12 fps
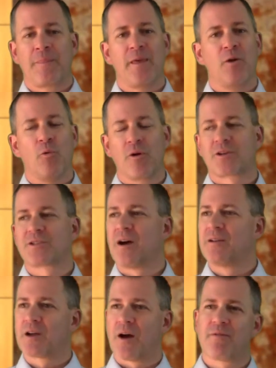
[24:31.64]
It works to
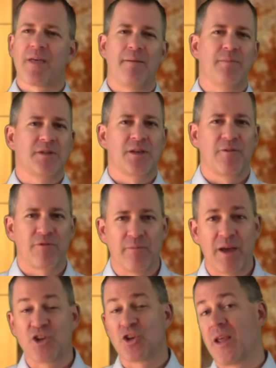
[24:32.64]
uncover that missing
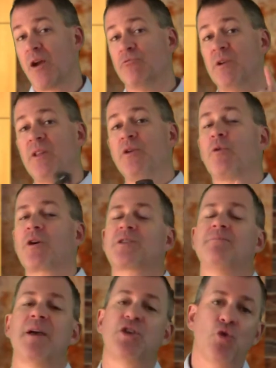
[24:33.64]
information. It really works
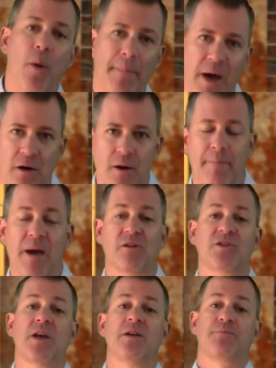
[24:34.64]
to make you a better and
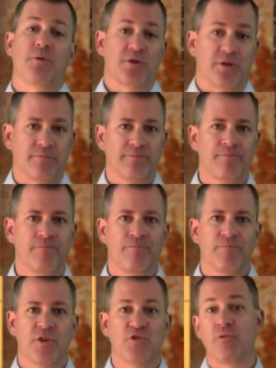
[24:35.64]
better salesperson,
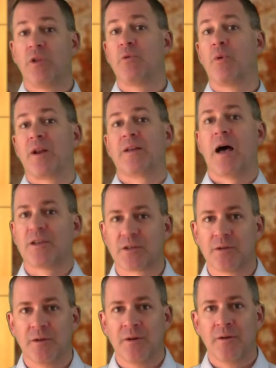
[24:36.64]
is really what it
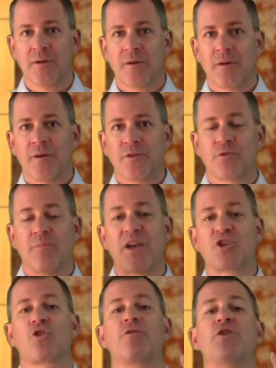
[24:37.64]
does. So
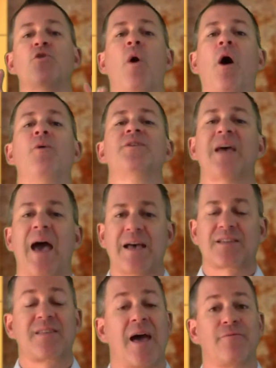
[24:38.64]
make sure that you always
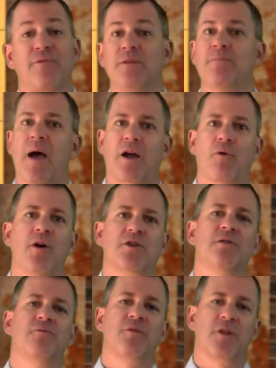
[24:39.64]
ask that feedback
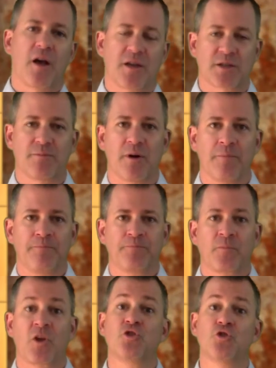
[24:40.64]
question for the customer,
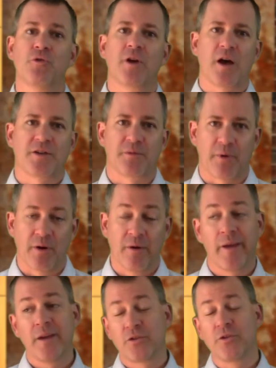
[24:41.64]
to the customer,
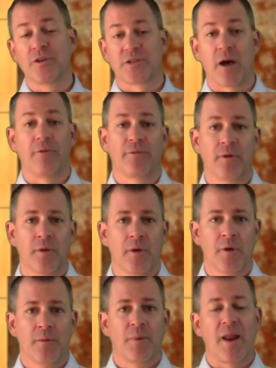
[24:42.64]
and to yourself.
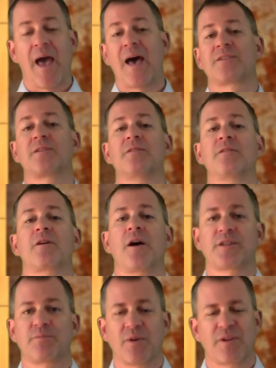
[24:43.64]
But ask it to the
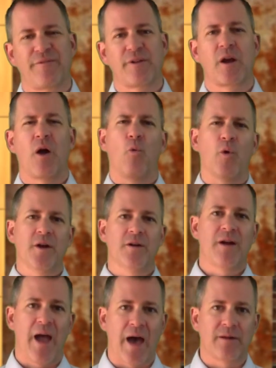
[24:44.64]
customer to figure out where
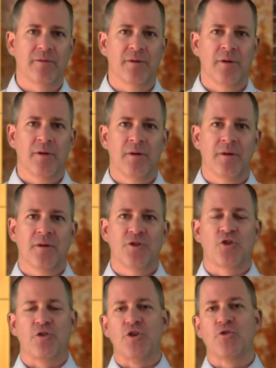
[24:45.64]
you're at
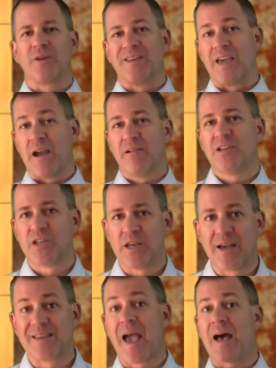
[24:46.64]
so that you can
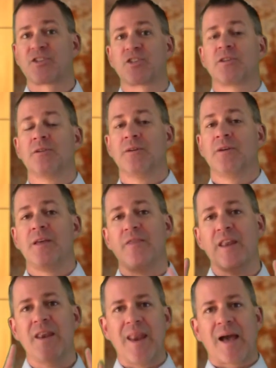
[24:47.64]
guarantee a yes in
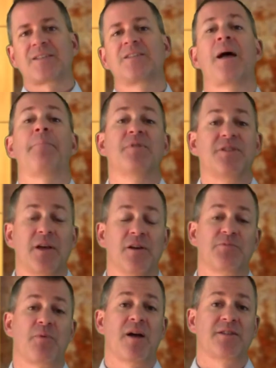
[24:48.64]
the next step of the
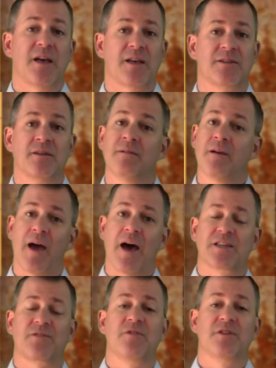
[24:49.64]
sales process.
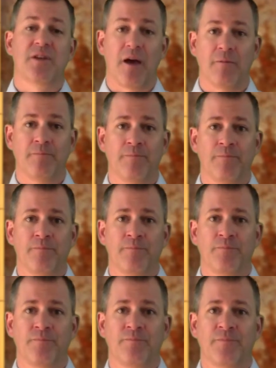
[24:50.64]
Ask for the sale.
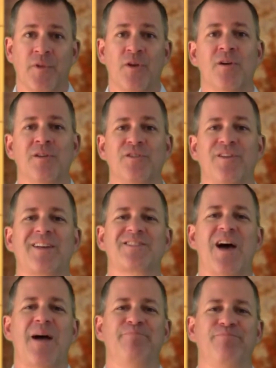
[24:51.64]
Till next
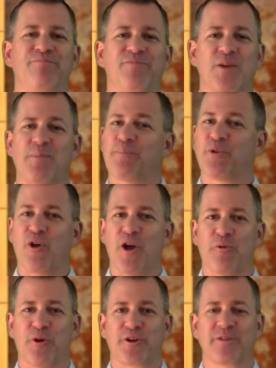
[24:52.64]
time, keep up the
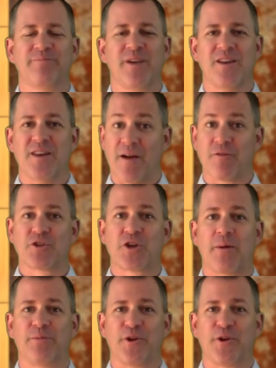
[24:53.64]
great work and never stop